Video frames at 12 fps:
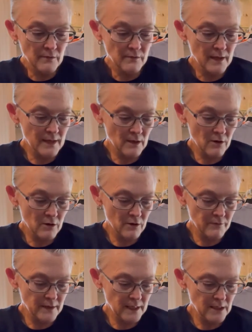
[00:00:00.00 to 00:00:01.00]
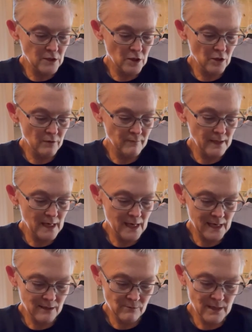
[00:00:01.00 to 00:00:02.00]
They are the curvy
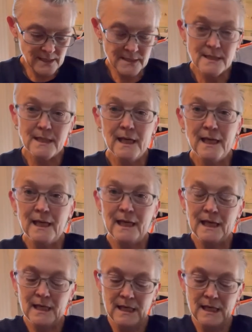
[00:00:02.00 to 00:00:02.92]
high rise skinny